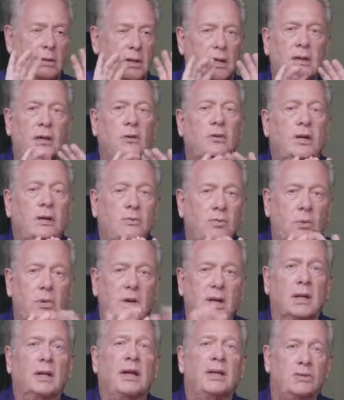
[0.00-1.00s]
I don't even
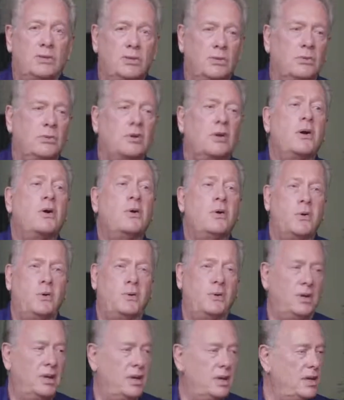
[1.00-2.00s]
want to let you
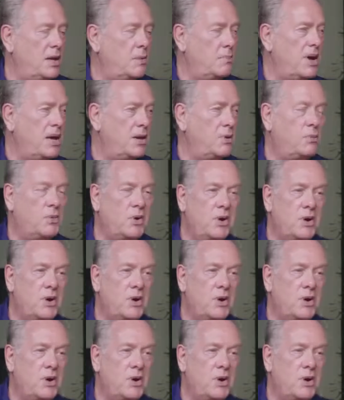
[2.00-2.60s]
know the amount of